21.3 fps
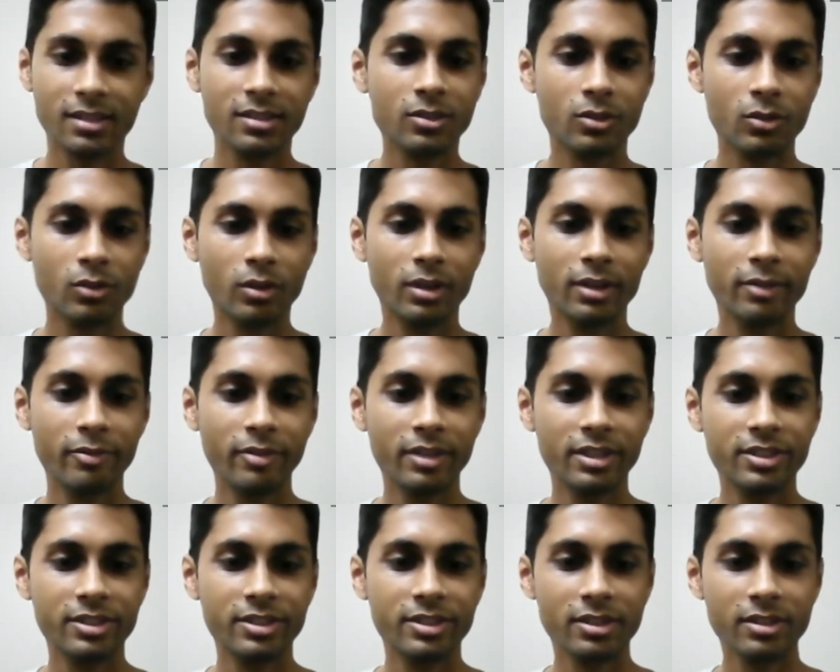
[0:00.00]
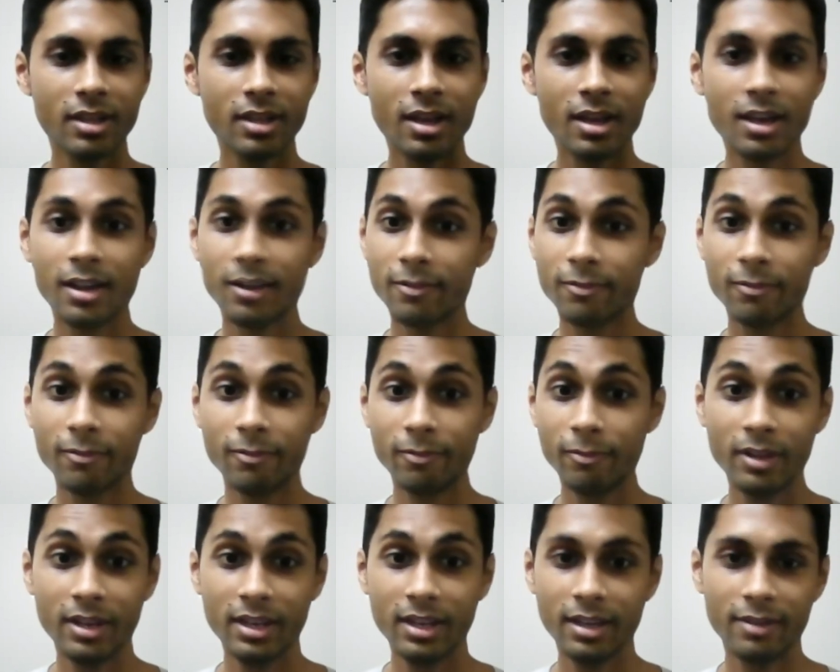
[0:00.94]
story features are
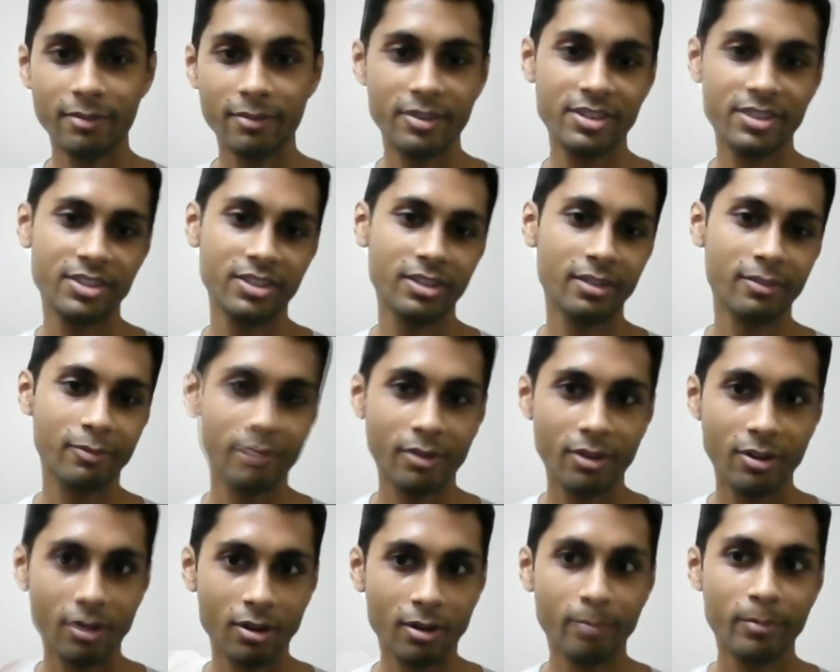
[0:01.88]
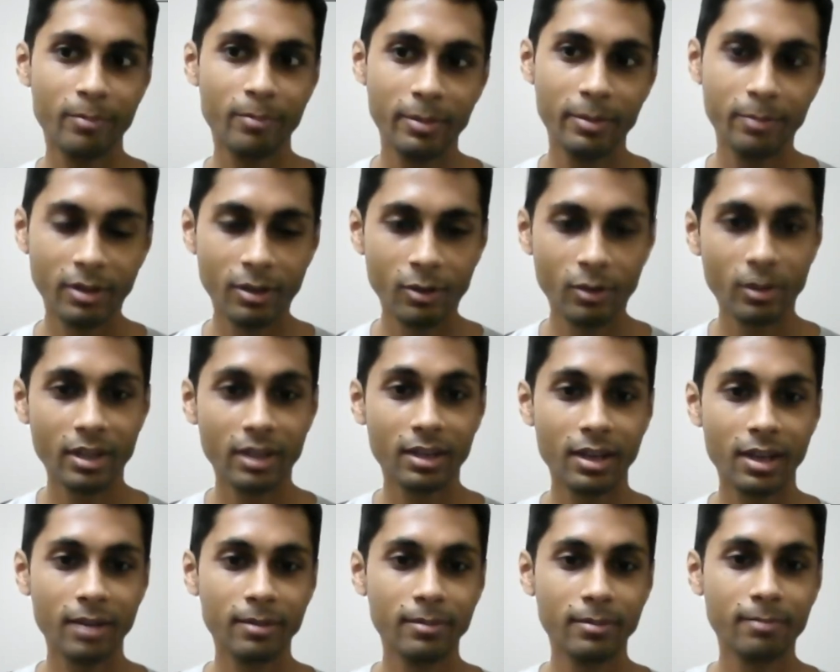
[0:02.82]
very efficient for people who can
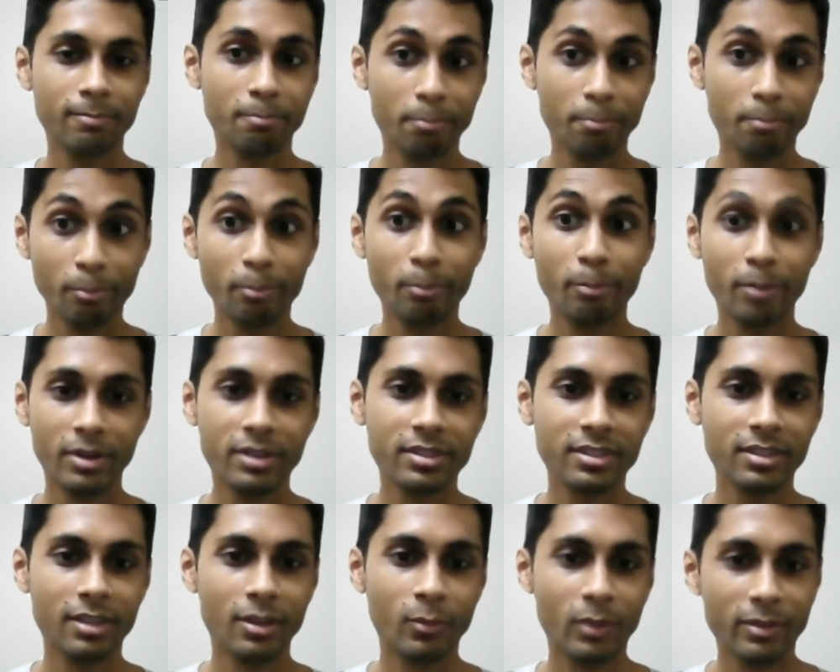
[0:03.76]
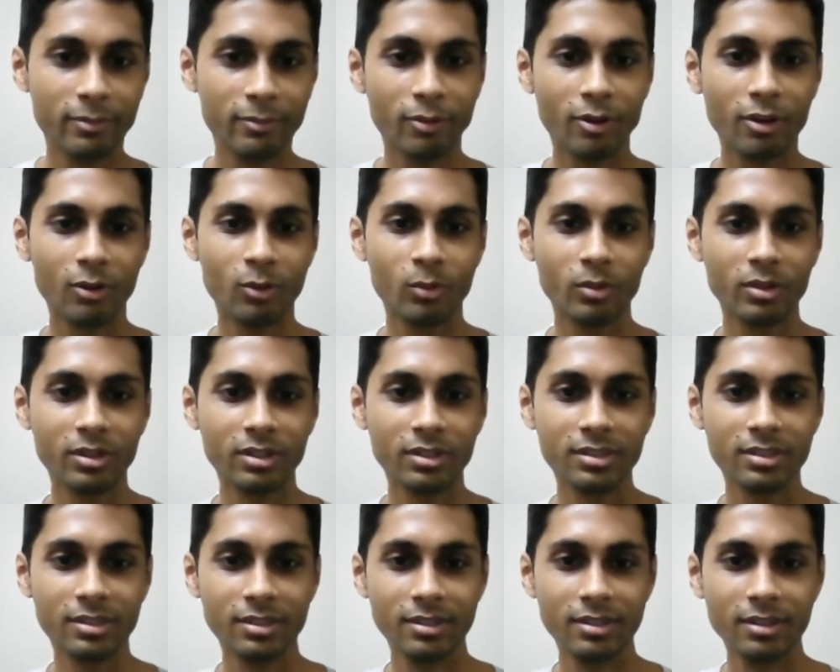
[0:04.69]
get personal with
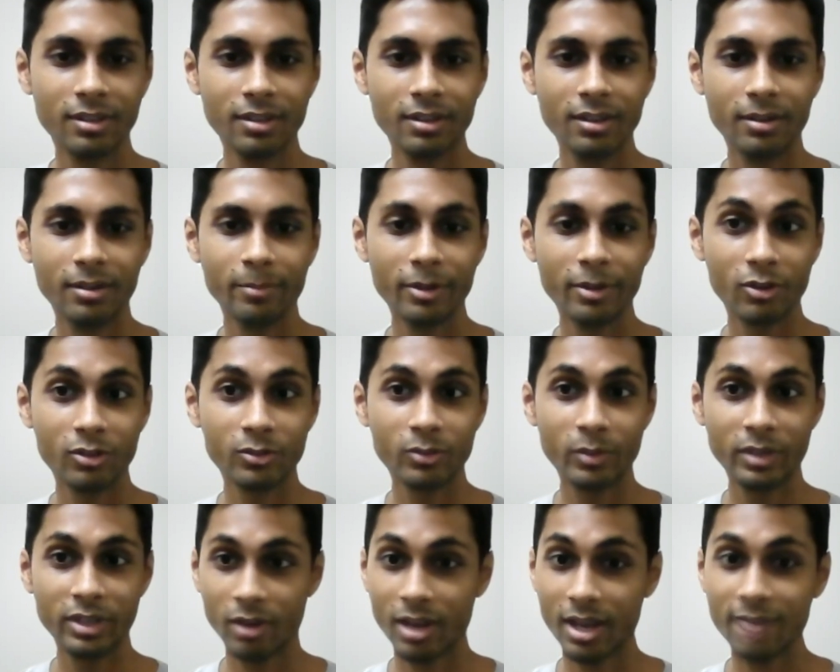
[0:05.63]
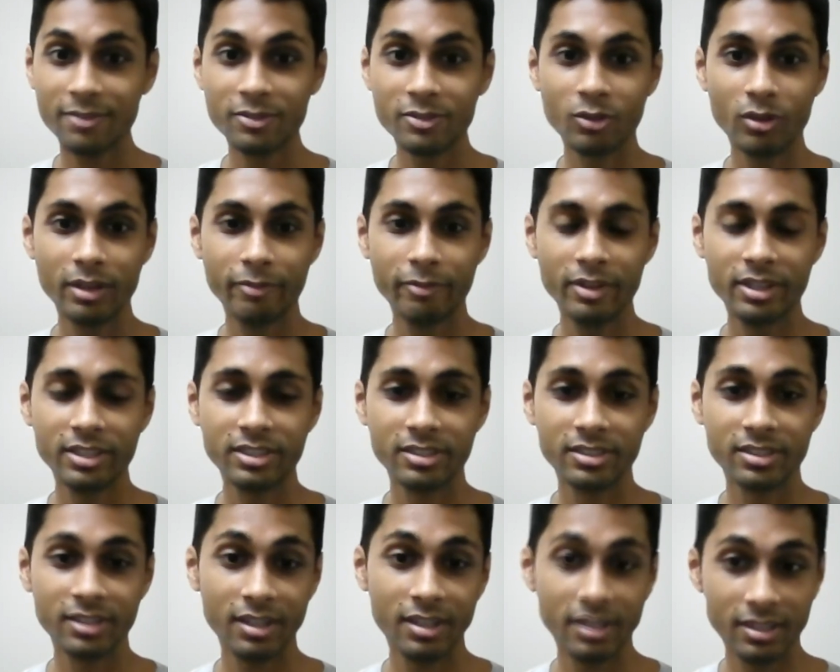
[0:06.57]
followers. Because when you have story
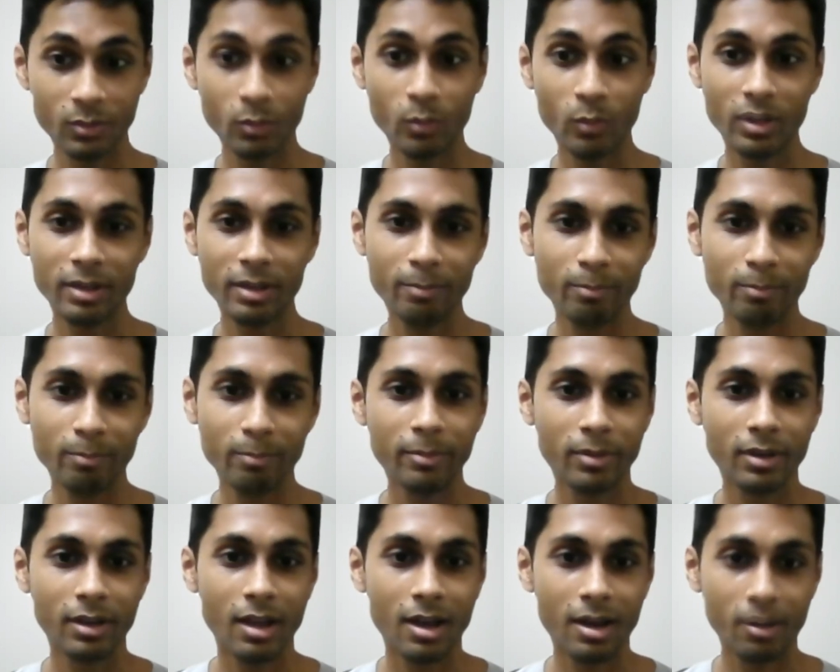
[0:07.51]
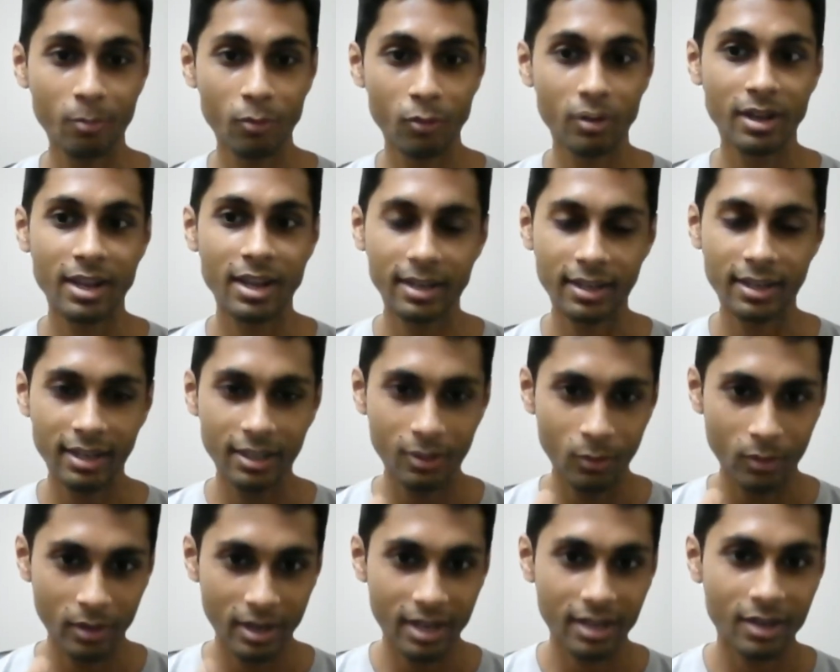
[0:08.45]
features, it is when people are more likely
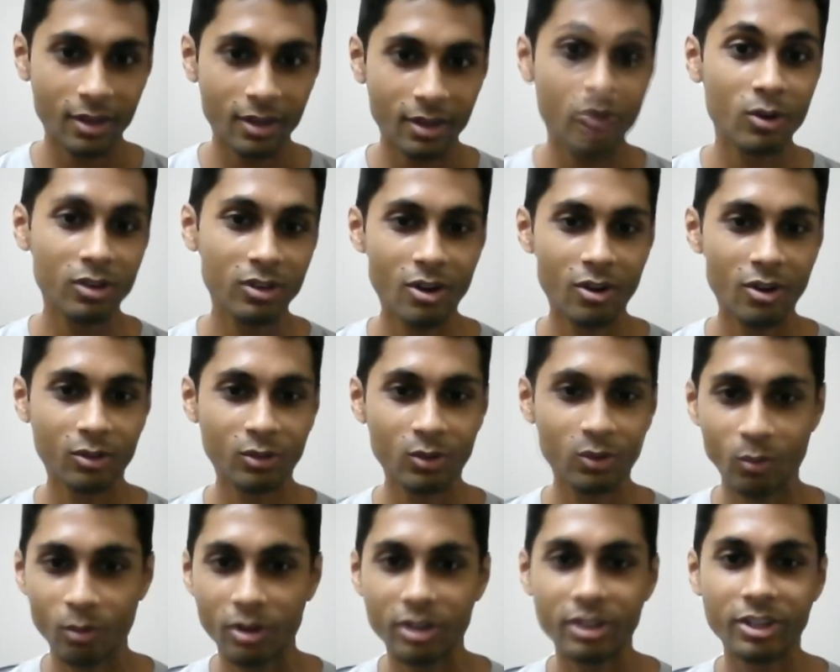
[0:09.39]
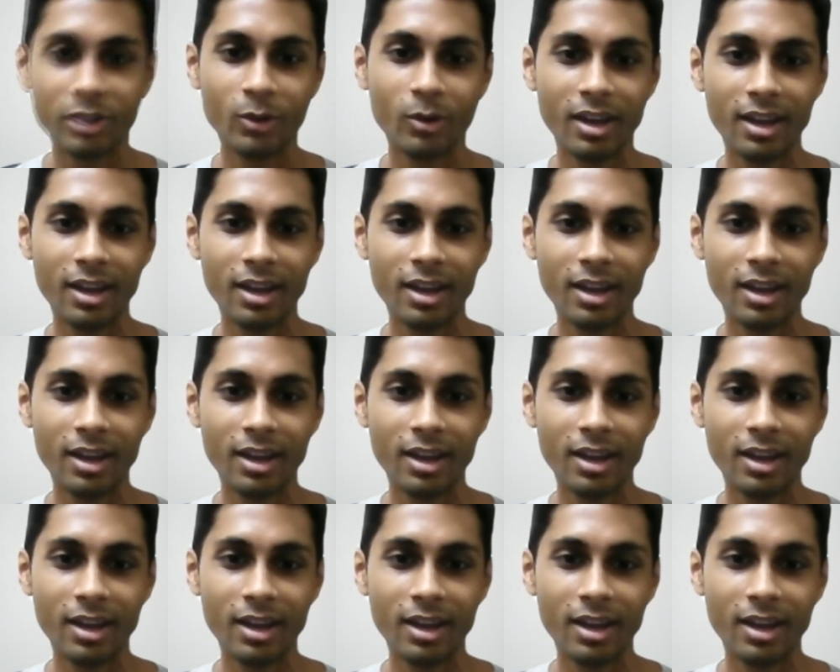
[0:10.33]
to get hooked onto what you